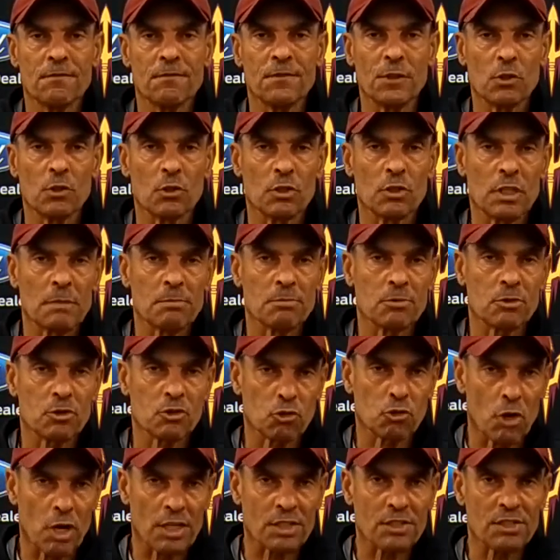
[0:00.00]
filled up
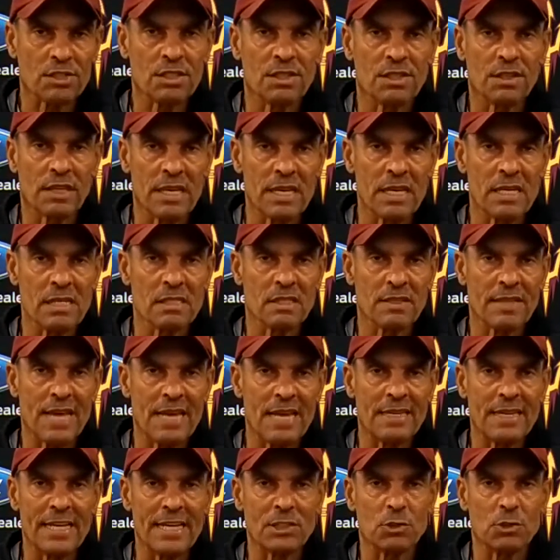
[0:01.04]
trucks and things of
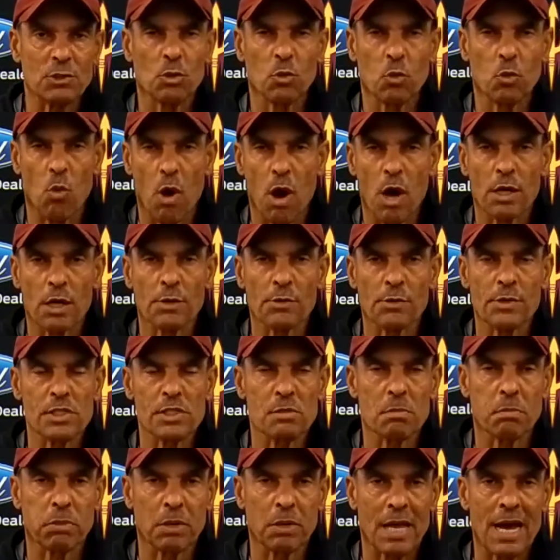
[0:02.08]
that nature with water and
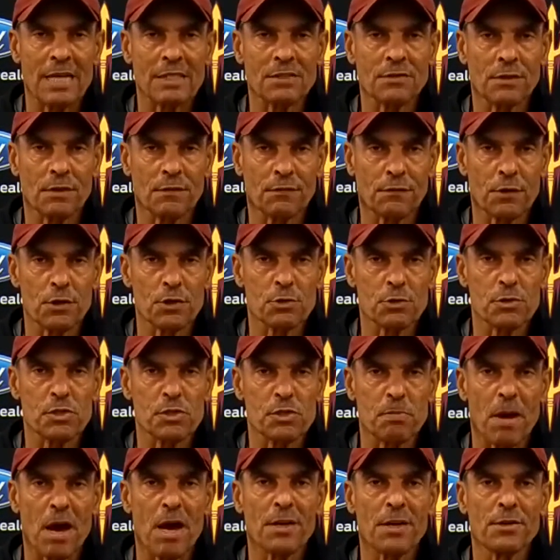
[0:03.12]
supplies for the first
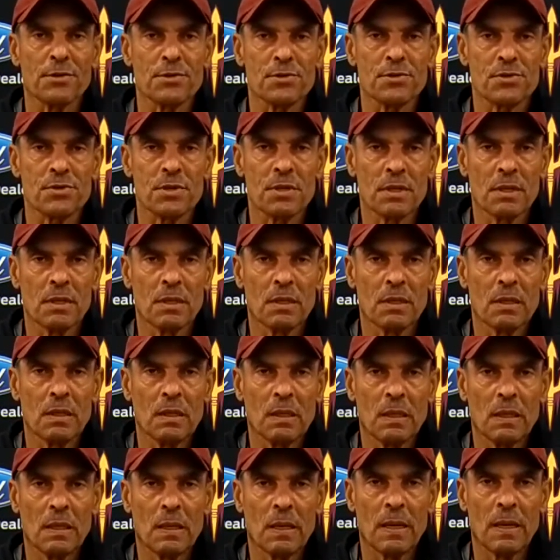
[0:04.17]
responders
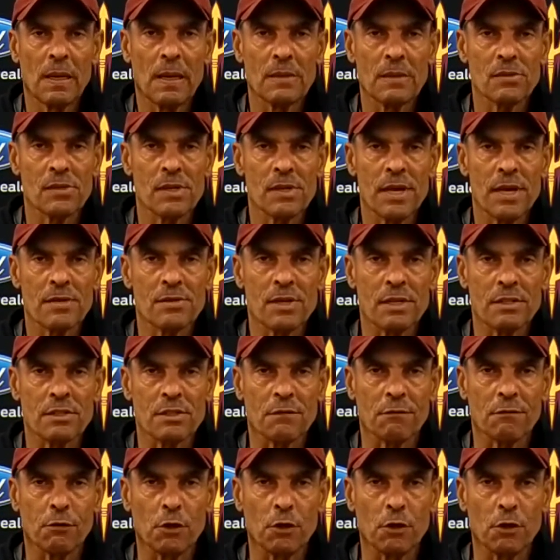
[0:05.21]
as a